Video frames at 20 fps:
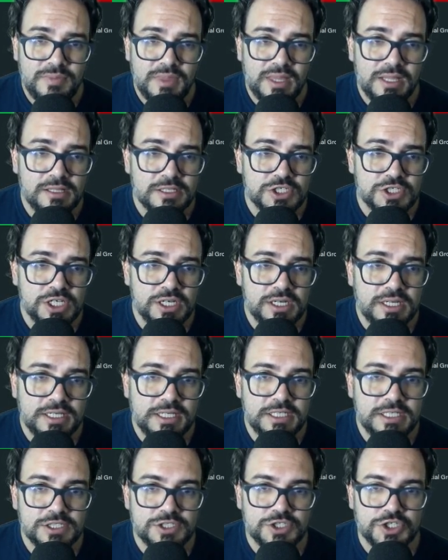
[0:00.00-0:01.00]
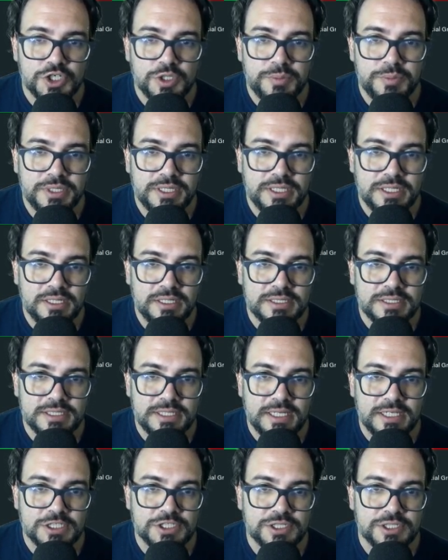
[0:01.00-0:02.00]
The Chinese-German
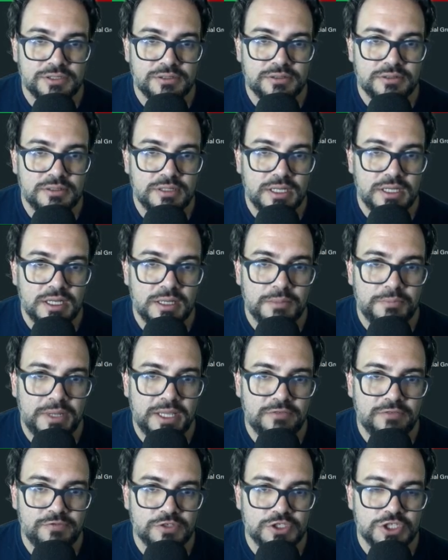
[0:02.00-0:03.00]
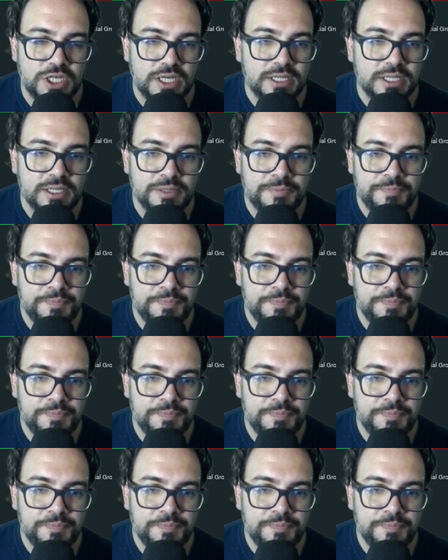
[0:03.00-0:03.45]
international playing for China.